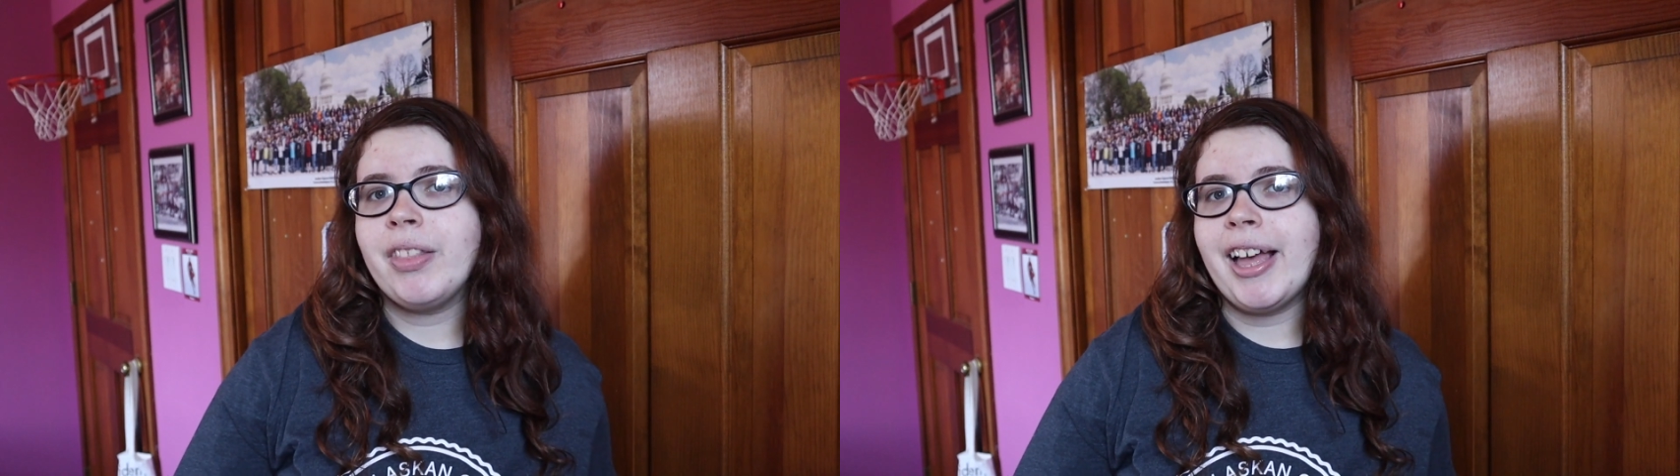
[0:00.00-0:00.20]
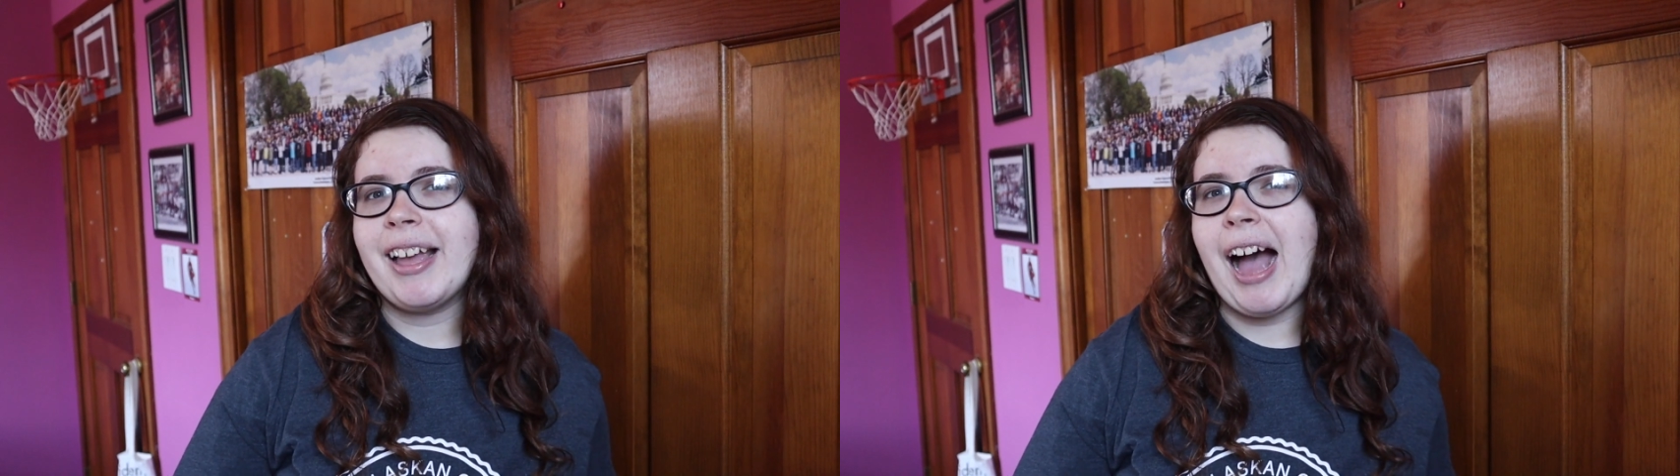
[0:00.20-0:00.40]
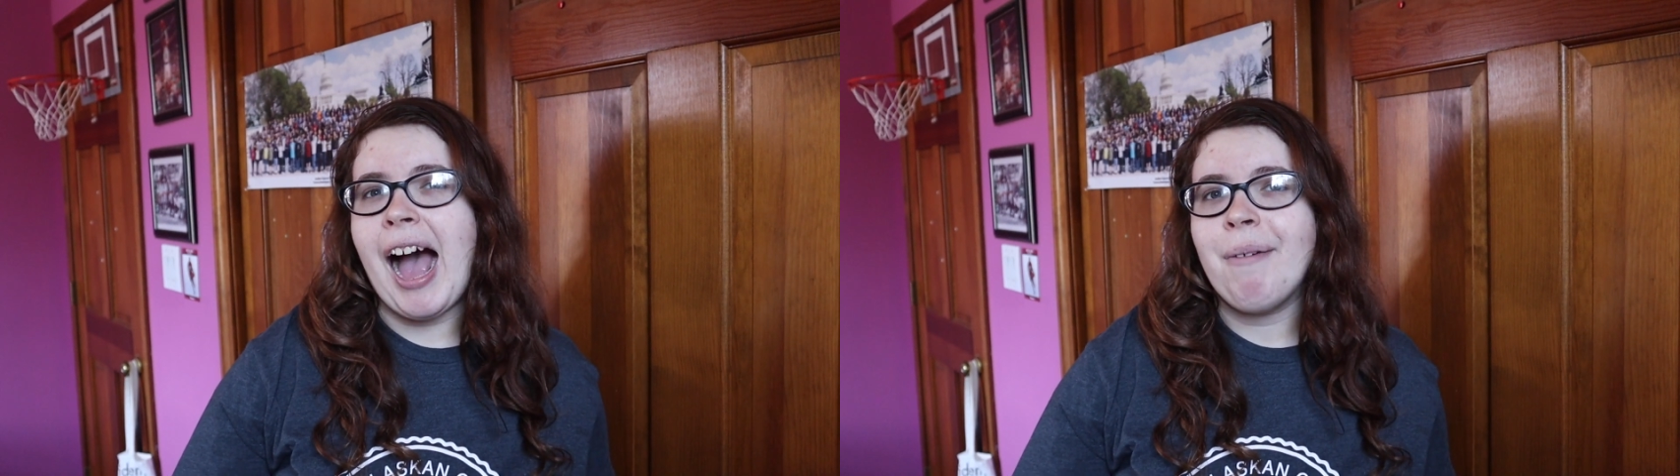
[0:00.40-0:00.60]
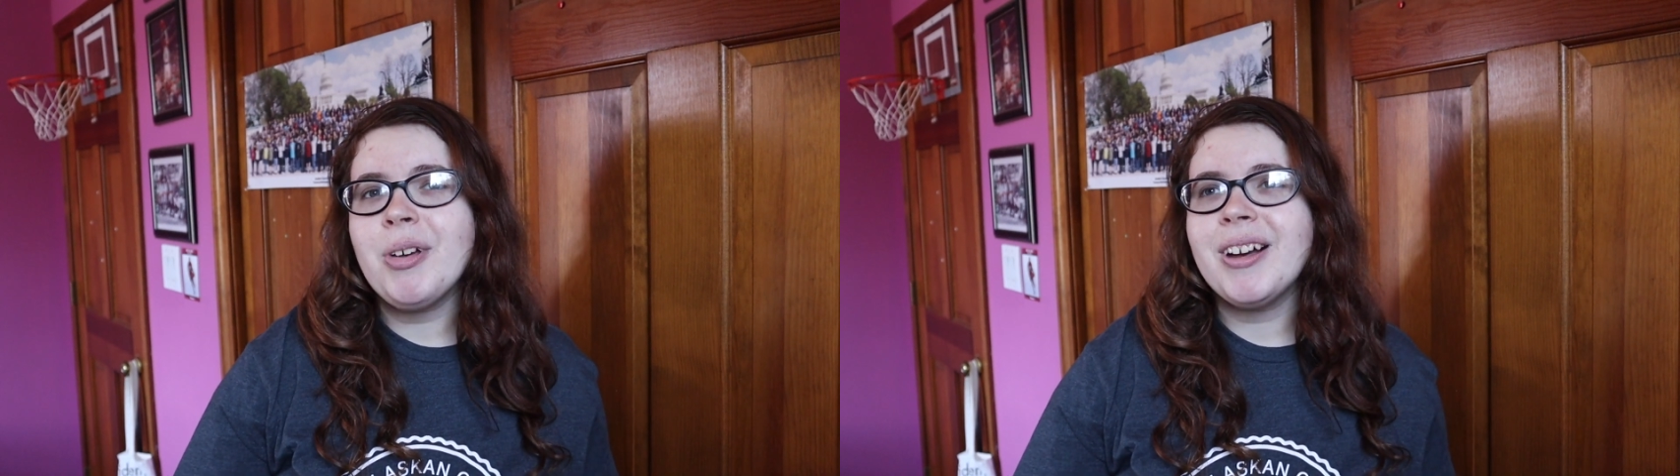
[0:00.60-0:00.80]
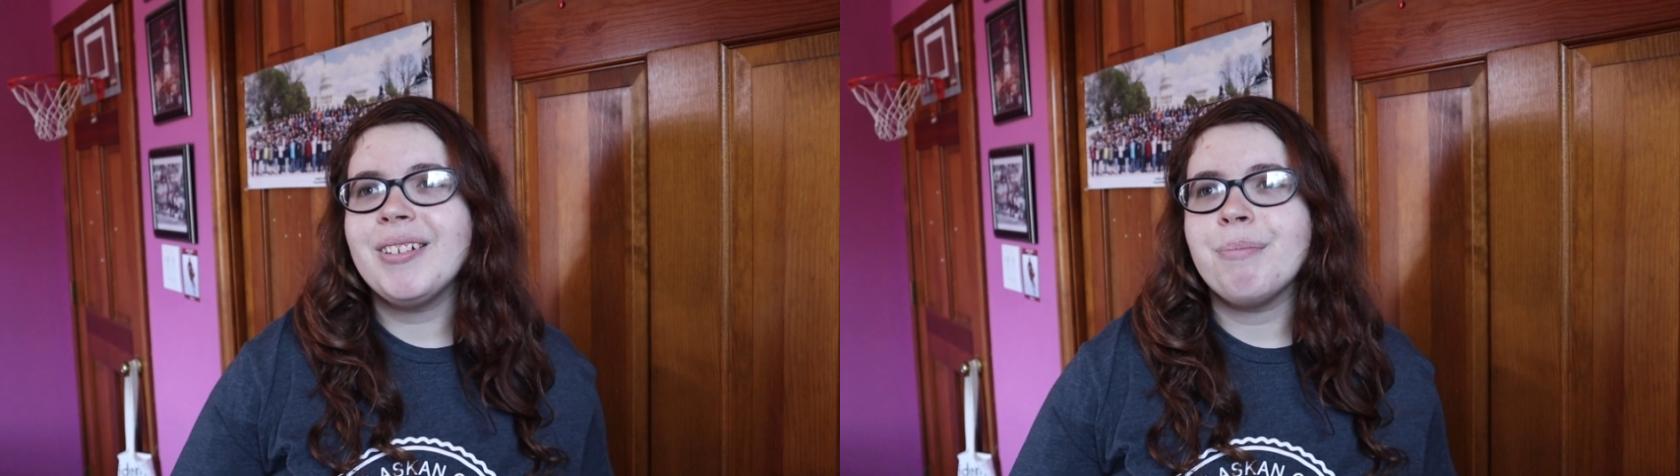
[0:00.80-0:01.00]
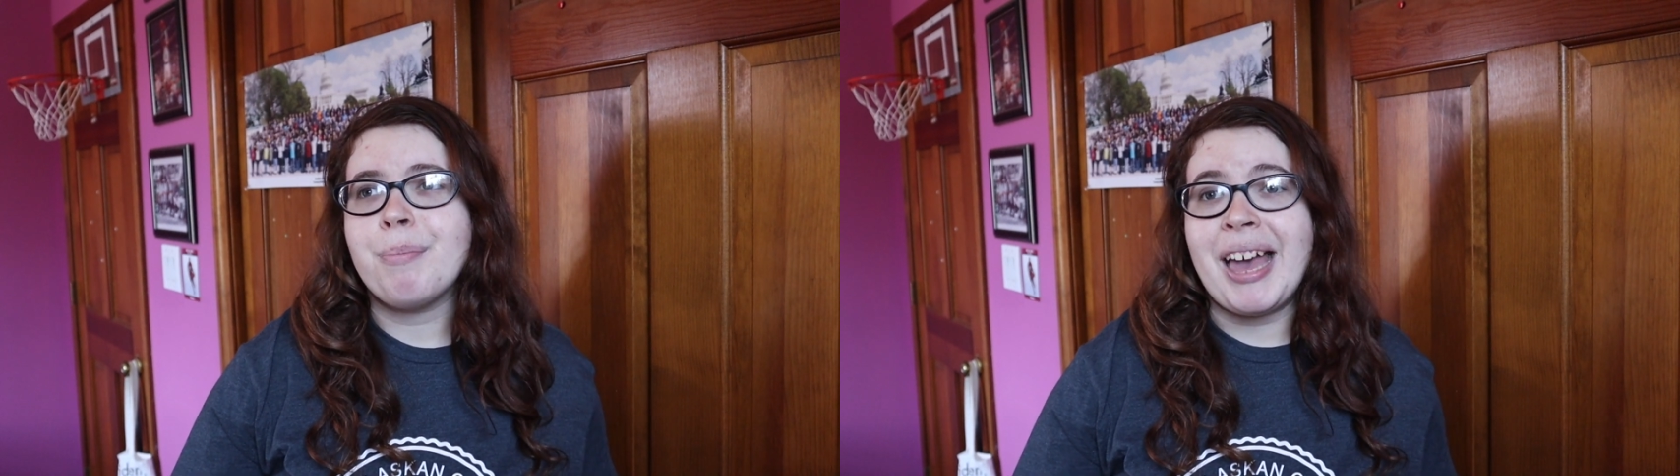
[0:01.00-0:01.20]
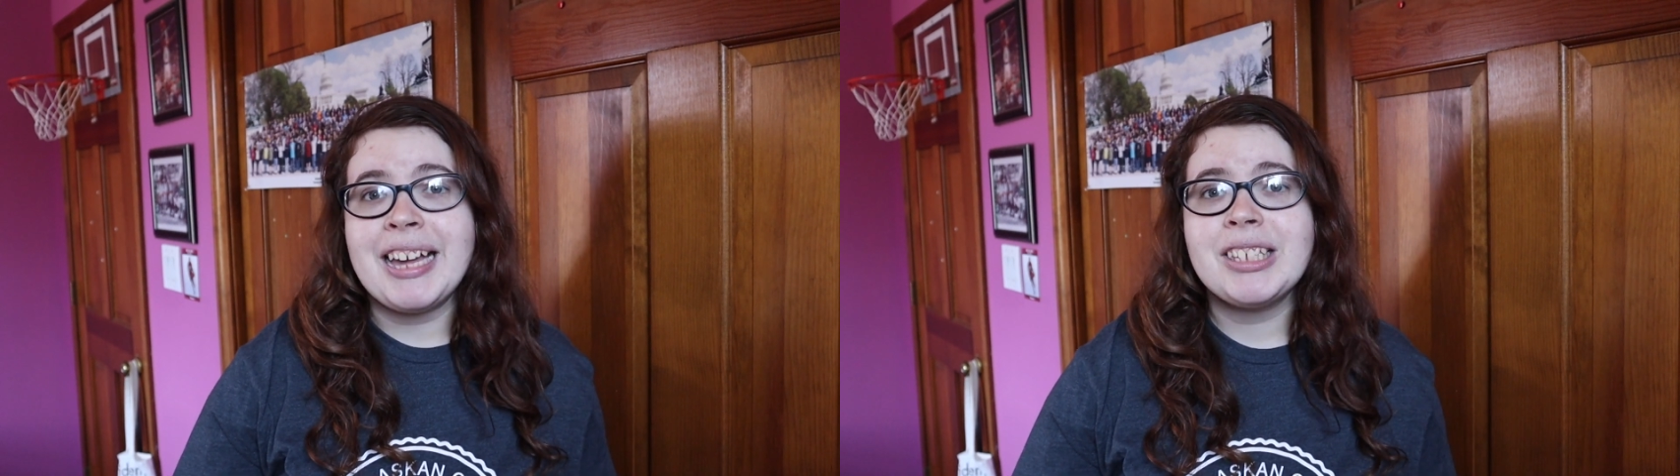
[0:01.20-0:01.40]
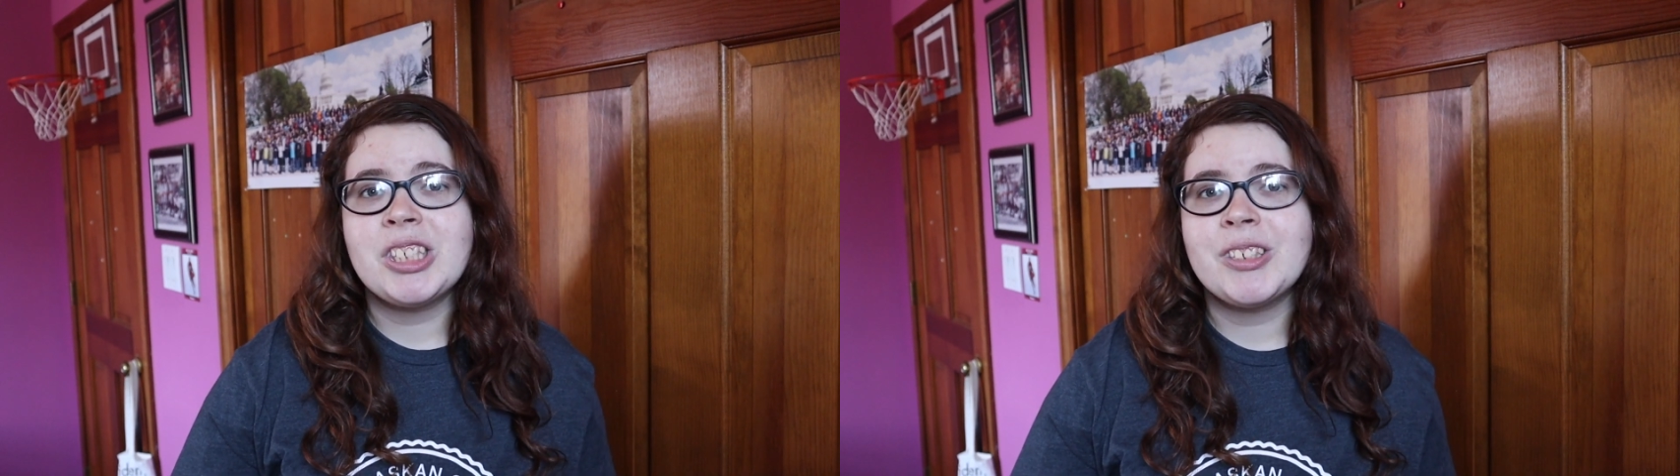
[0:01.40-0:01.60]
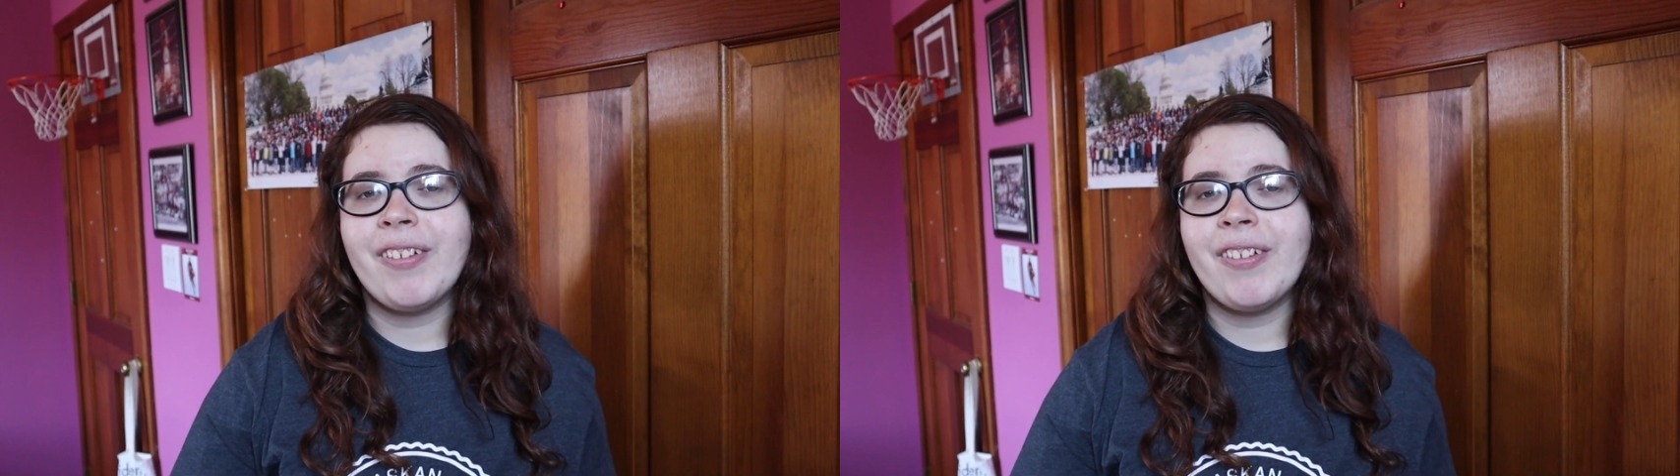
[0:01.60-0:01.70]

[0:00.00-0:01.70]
like I'm gonna miss